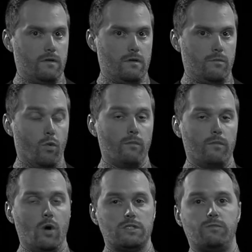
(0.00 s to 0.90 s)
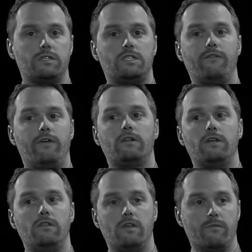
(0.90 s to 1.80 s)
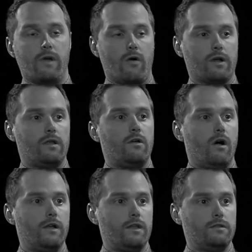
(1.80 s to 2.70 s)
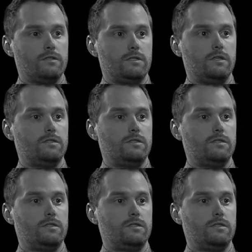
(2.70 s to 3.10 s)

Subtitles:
most specifically, the American audiences,